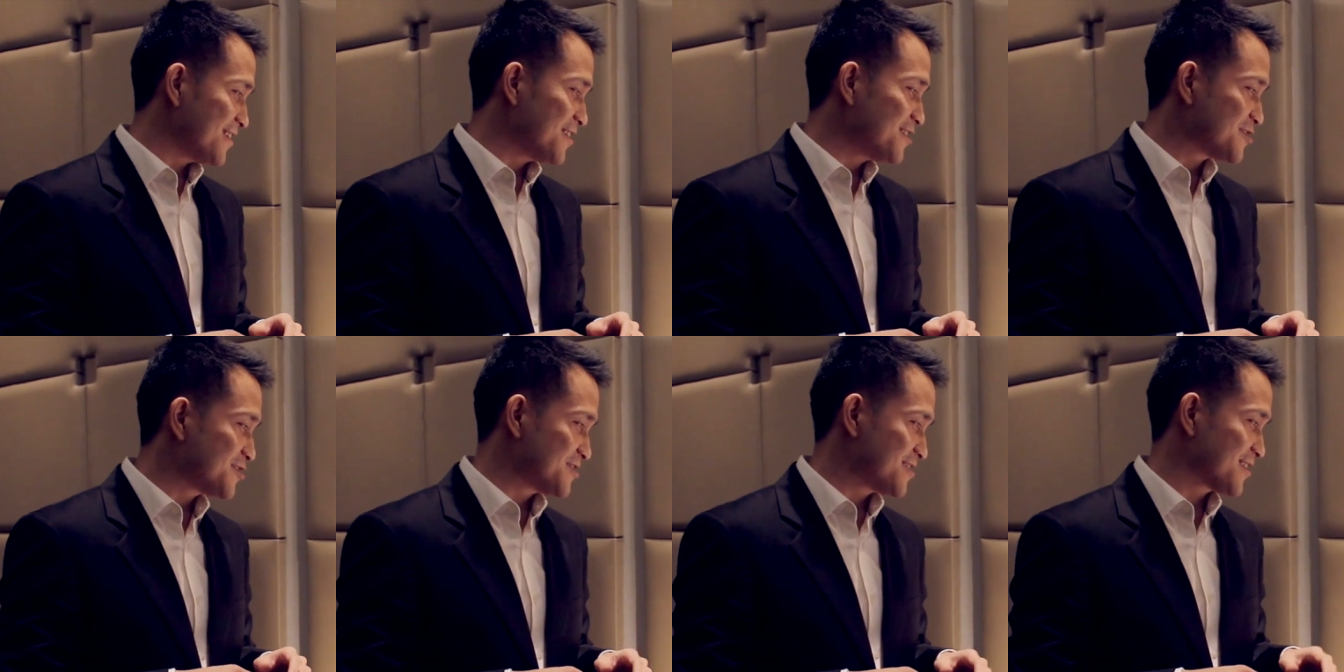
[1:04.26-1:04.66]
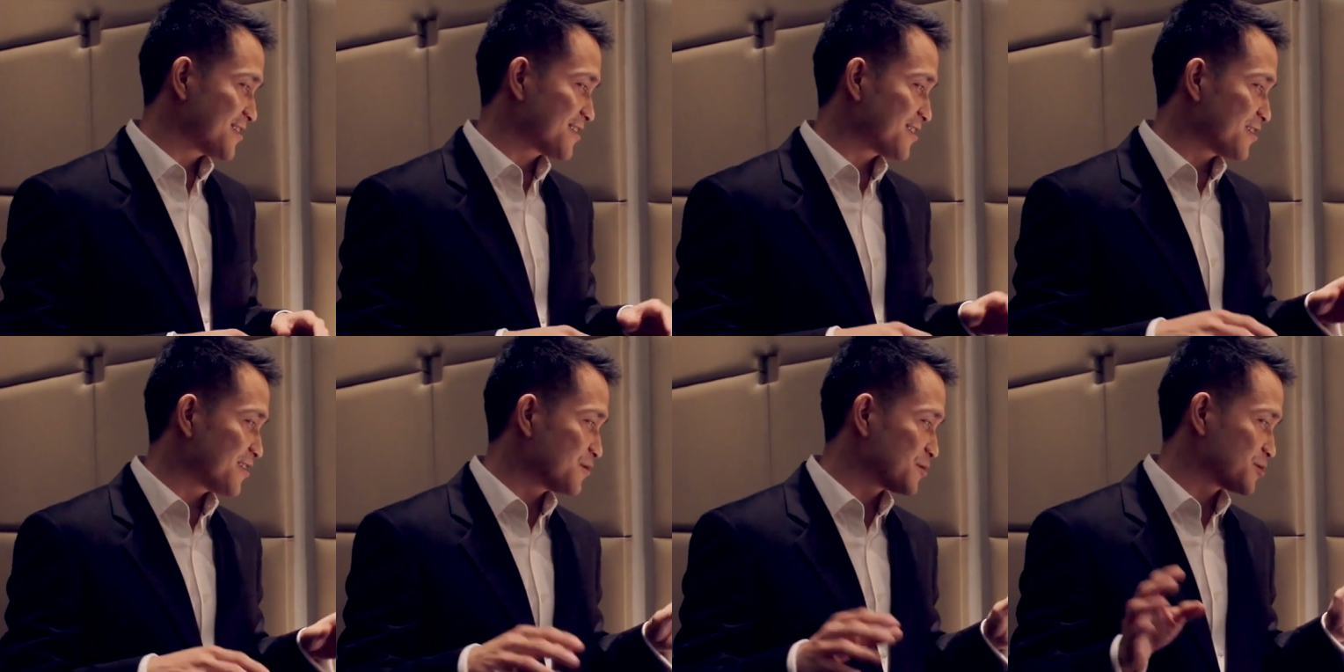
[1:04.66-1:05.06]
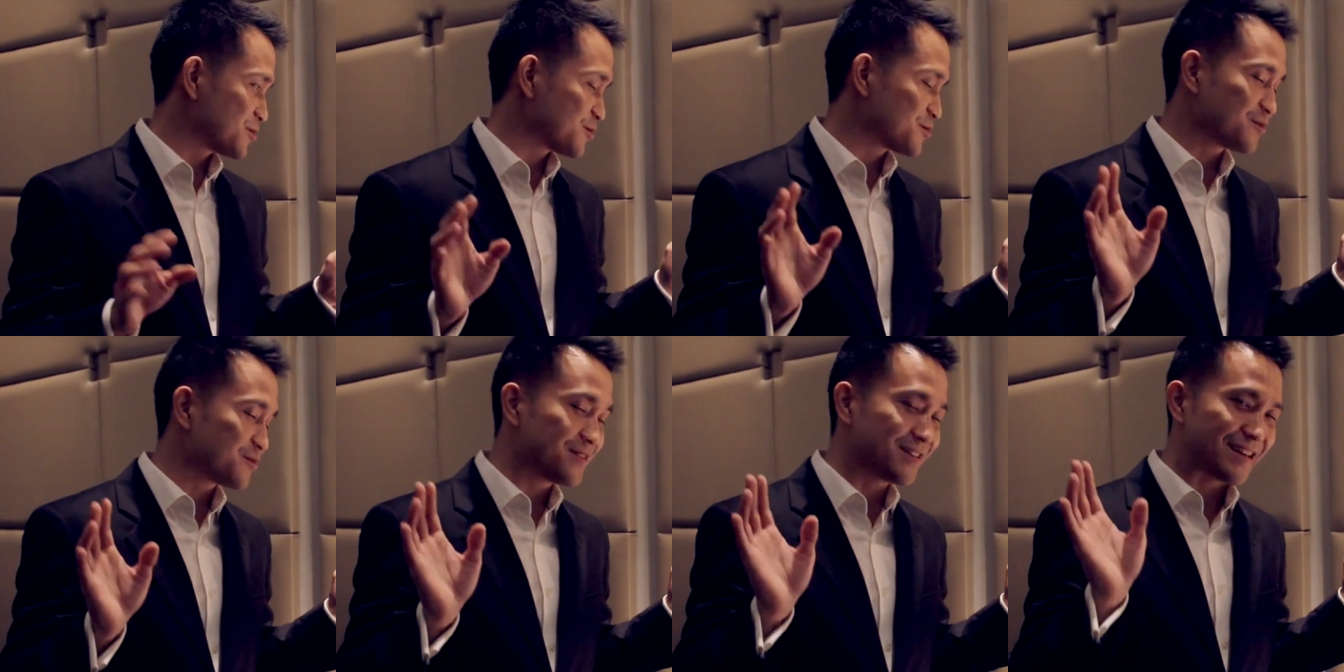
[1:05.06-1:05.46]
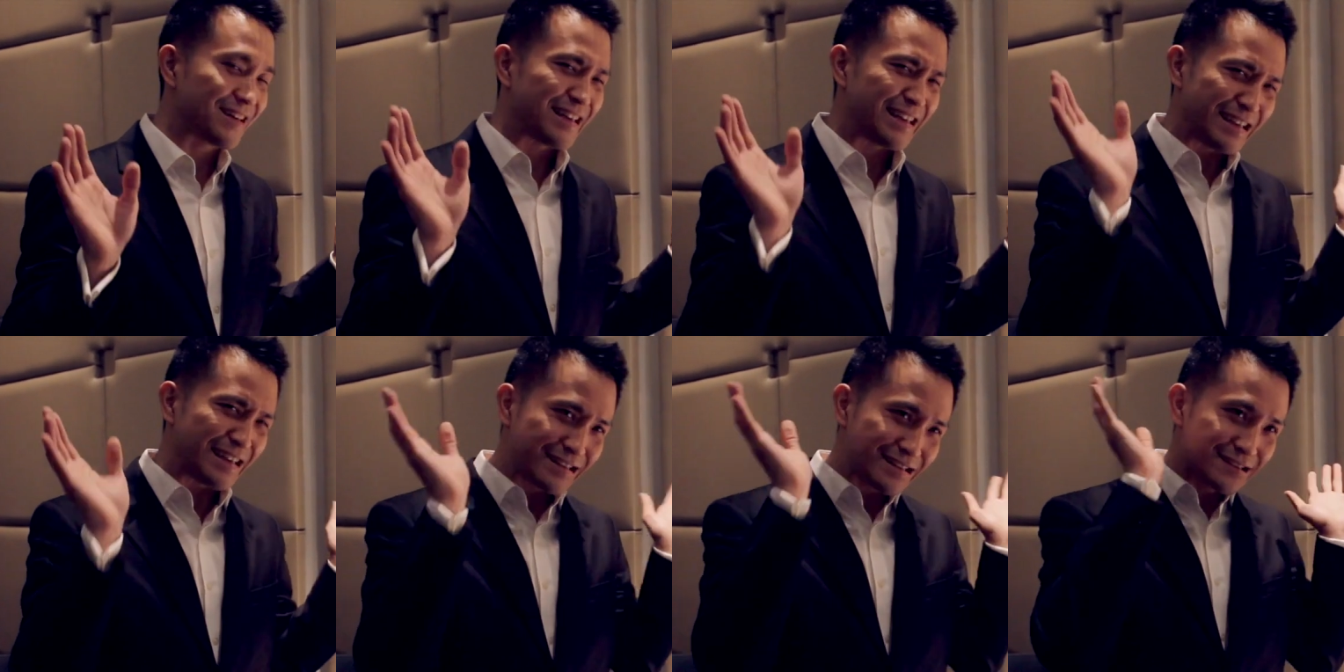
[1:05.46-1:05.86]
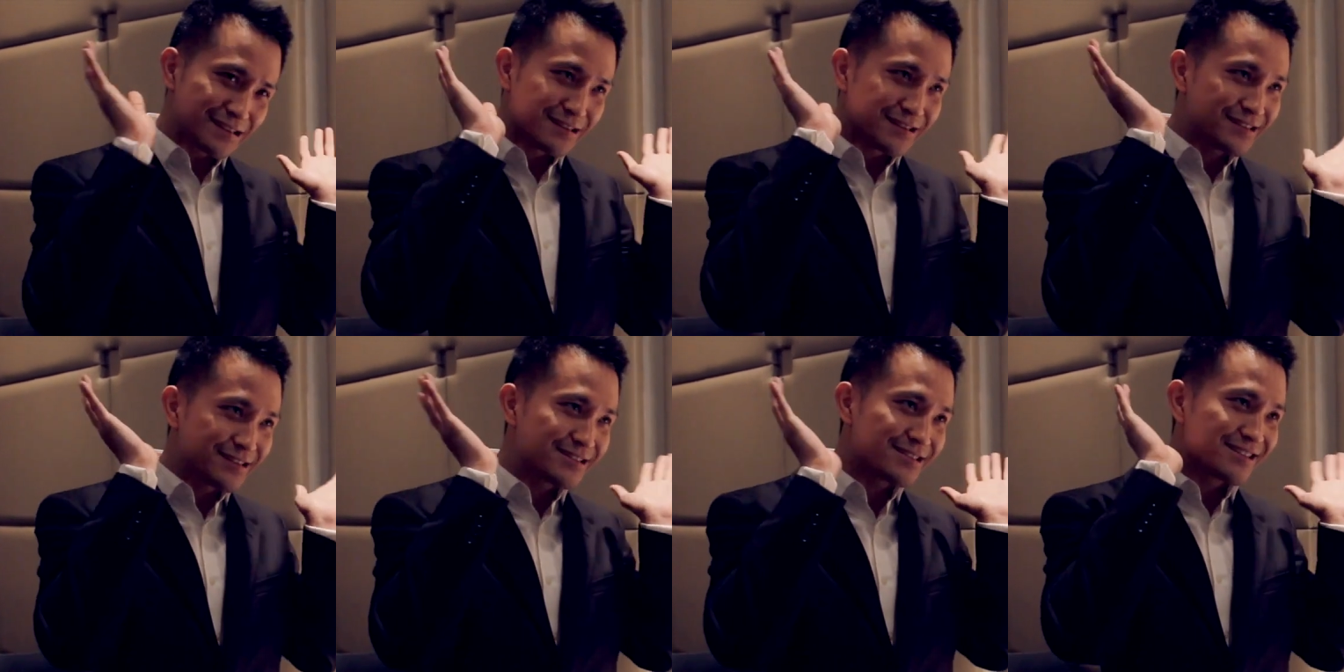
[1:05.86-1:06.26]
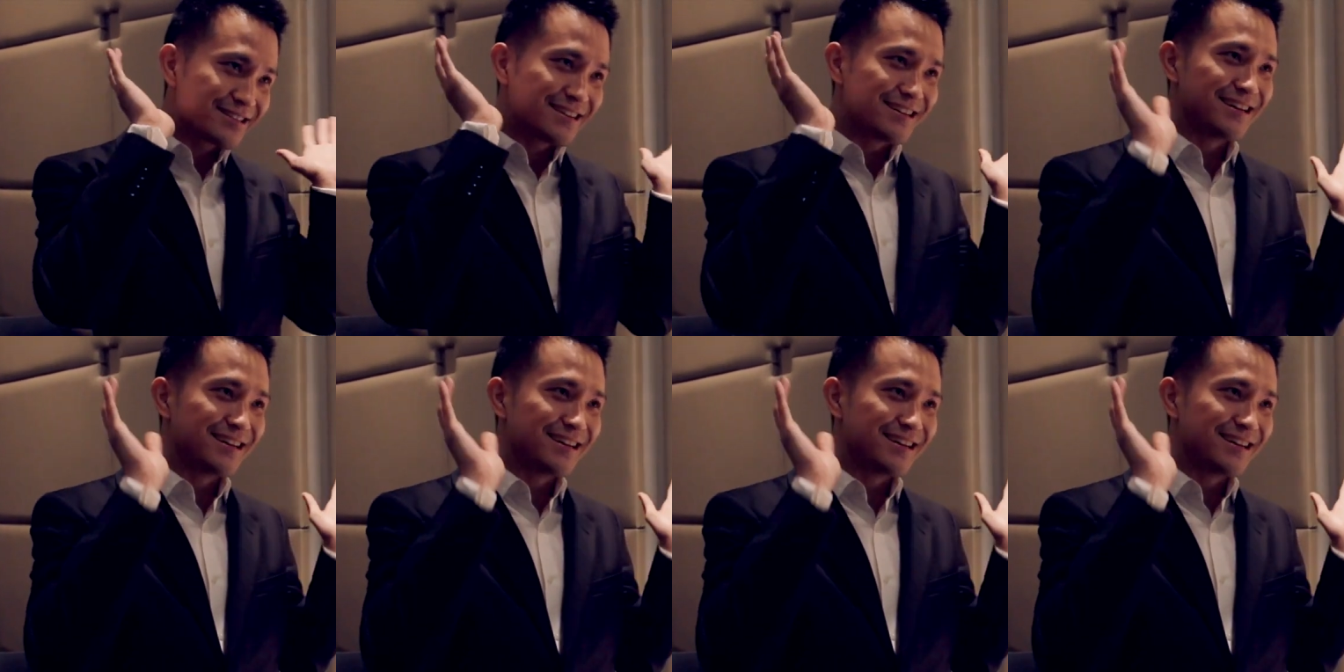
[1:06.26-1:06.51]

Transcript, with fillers: interesting thing was also the ears.